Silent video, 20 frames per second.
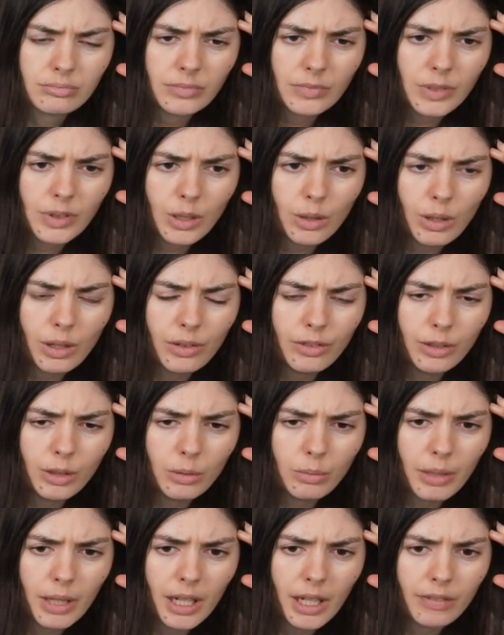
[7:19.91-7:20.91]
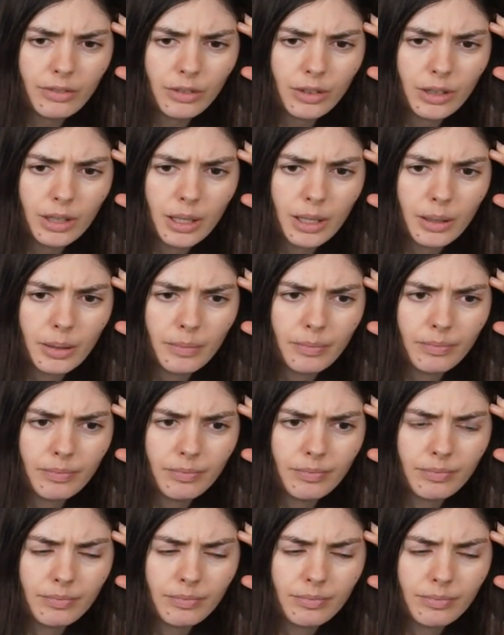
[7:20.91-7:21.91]
No, I feel bad for him.
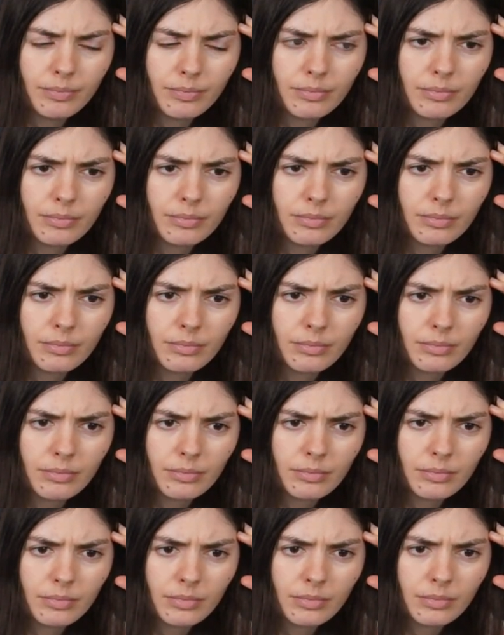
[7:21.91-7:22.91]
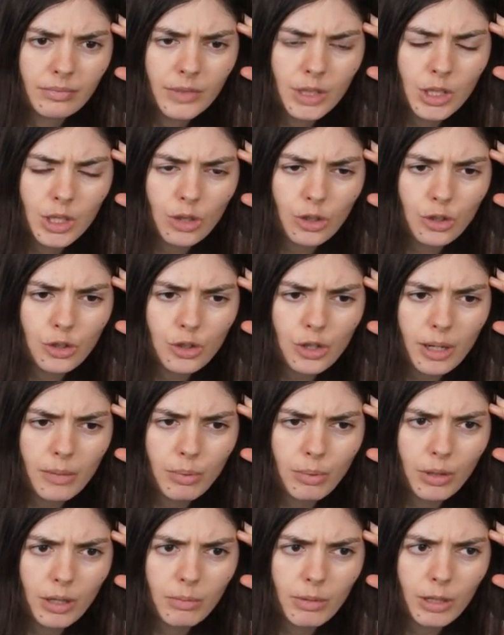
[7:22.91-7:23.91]
So they're trying to
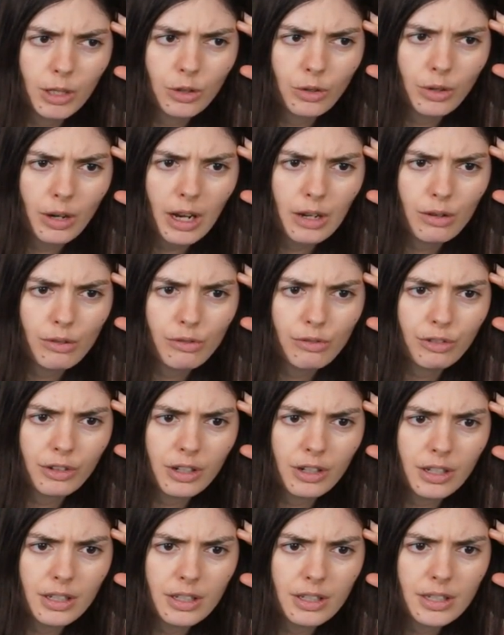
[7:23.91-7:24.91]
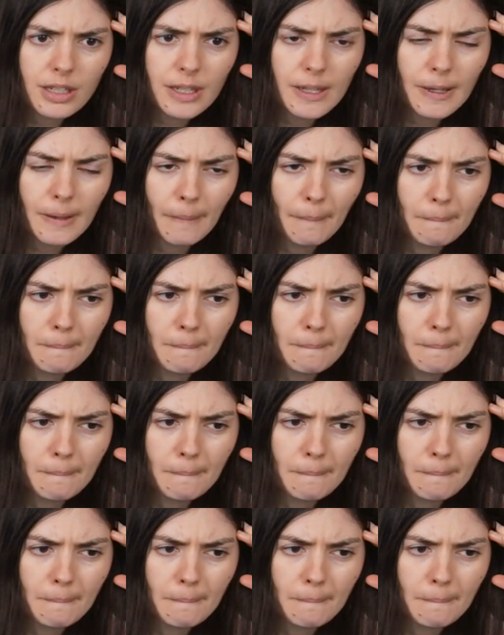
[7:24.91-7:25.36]
put him in cryo freeze.